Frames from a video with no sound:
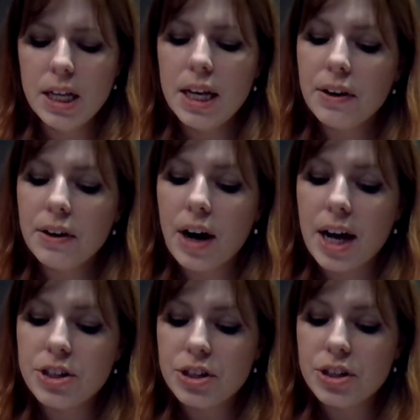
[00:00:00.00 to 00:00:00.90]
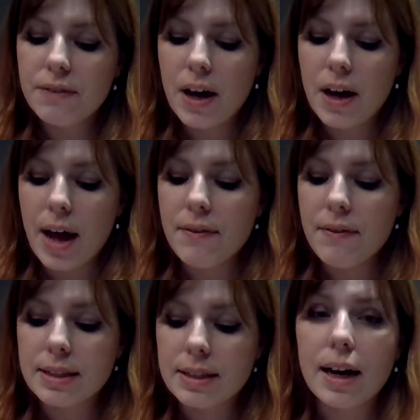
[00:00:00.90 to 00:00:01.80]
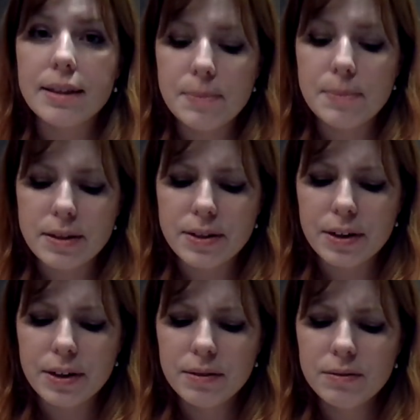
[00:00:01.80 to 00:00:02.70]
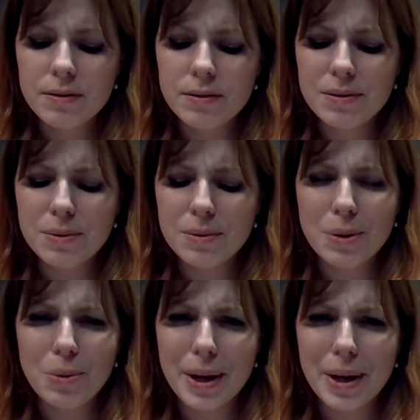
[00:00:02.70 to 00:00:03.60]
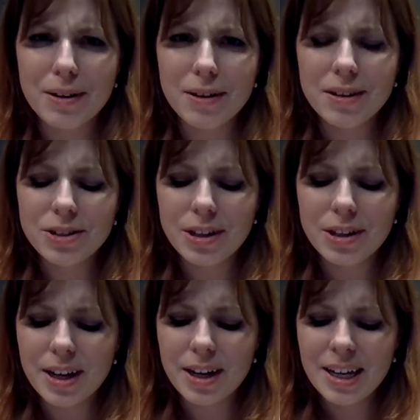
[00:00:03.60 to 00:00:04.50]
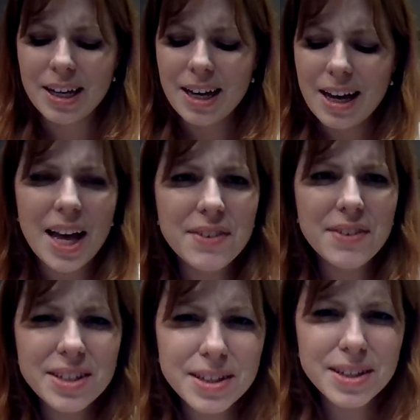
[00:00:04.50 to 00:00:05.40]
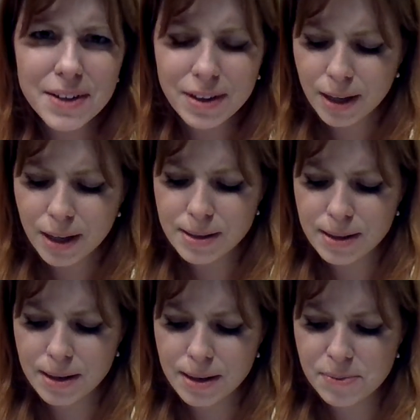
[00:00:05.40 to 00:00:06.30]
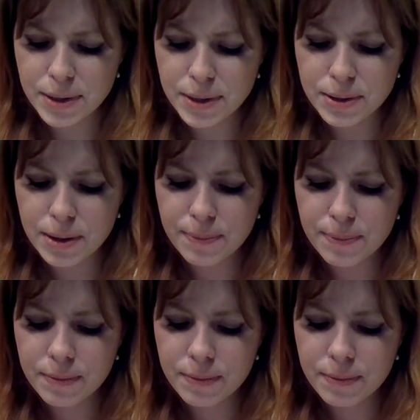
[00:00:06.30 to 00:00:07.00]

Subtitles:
In the garage, she found Evan and Scott Spencer. Weird, she thought. Evan doesn't even like Scott Spencer.